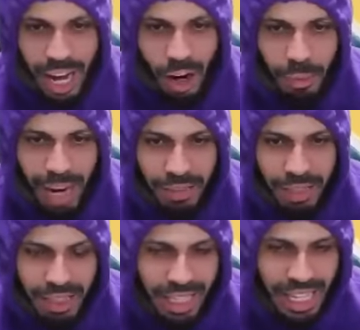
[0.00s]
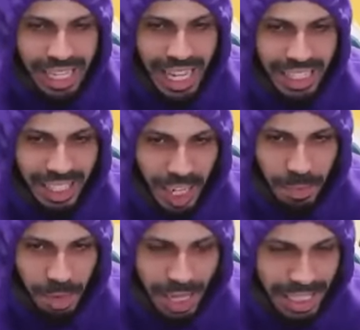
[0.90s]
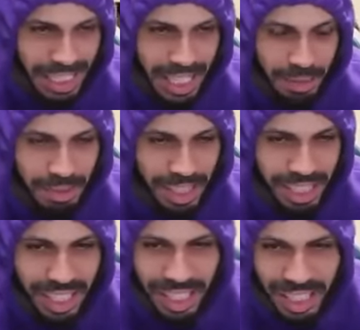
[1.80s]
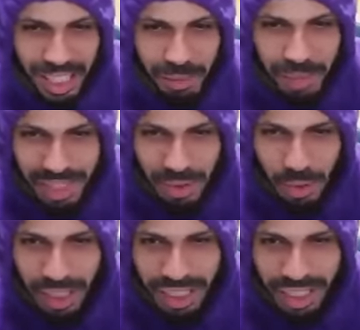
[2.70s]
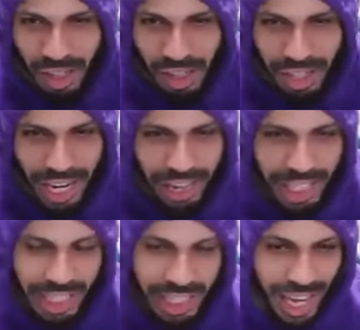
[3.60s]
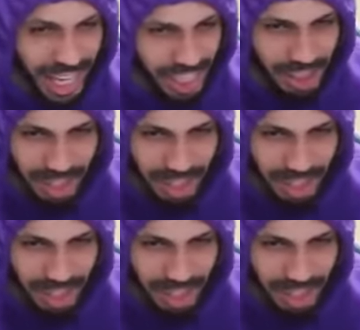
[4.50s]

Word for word: I'm obviously not that type. I need him to commit to us in other areas. Thank you.